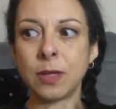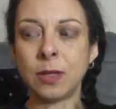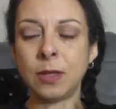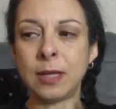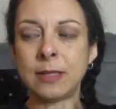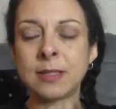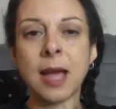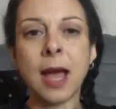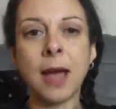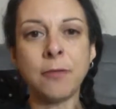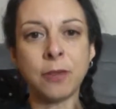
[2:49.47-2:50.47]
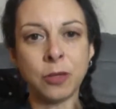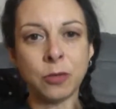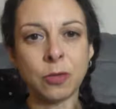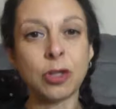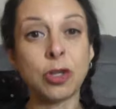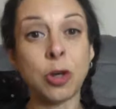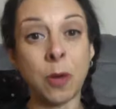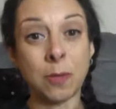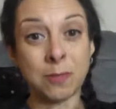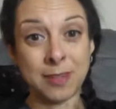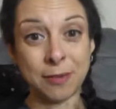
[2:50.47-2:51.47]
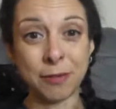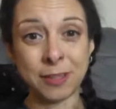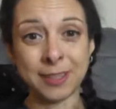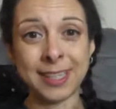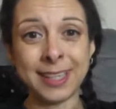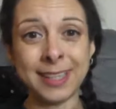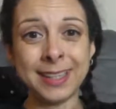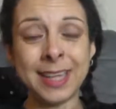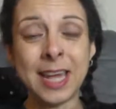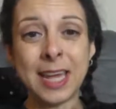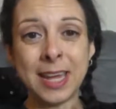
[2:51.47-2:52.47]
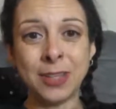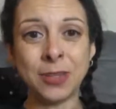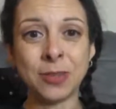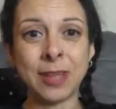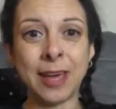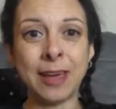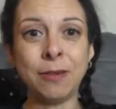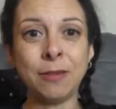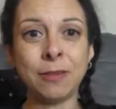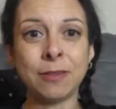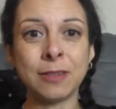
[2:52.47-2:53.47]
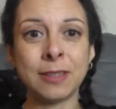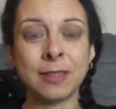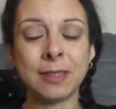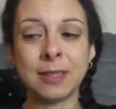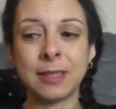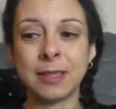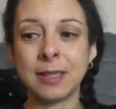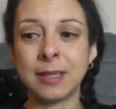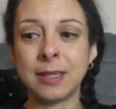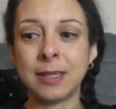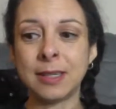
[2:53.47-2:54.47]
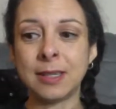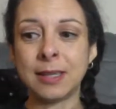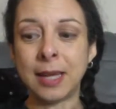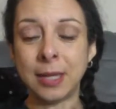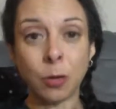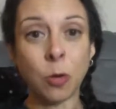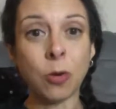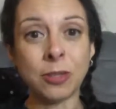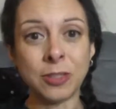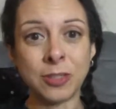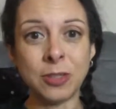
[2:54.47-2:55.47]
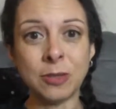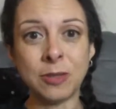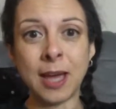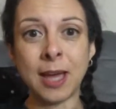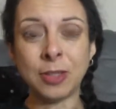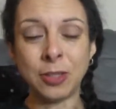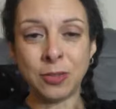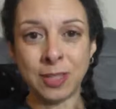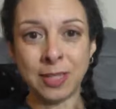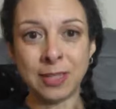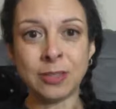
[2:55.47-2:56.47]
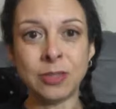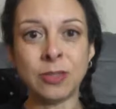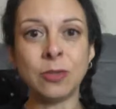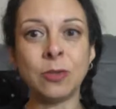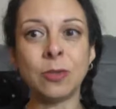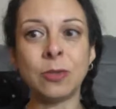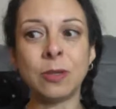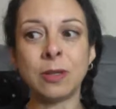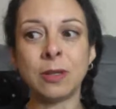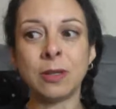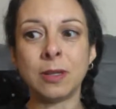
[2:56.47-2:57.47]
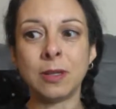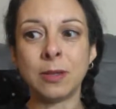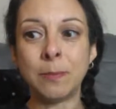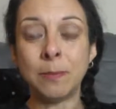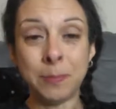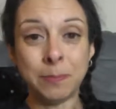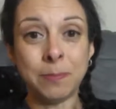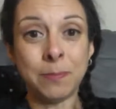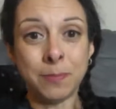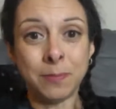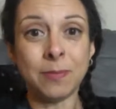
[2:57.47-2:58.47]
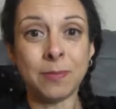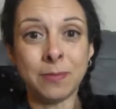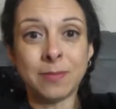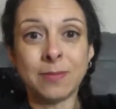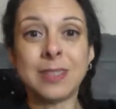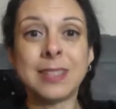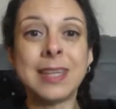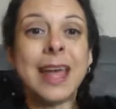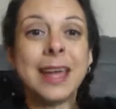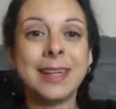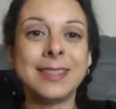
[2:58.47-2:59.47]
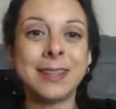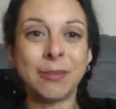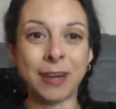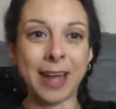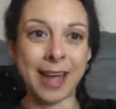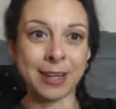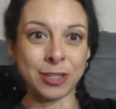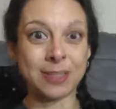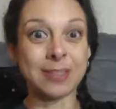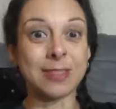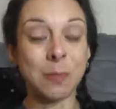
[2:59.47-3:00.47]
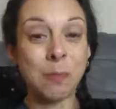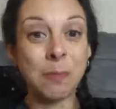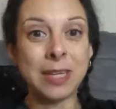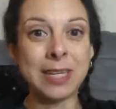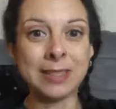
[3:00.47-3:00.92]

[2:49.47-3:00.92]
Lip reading: it's time for you to show up differently in your life, and in order to do that you need to b- take different actions, be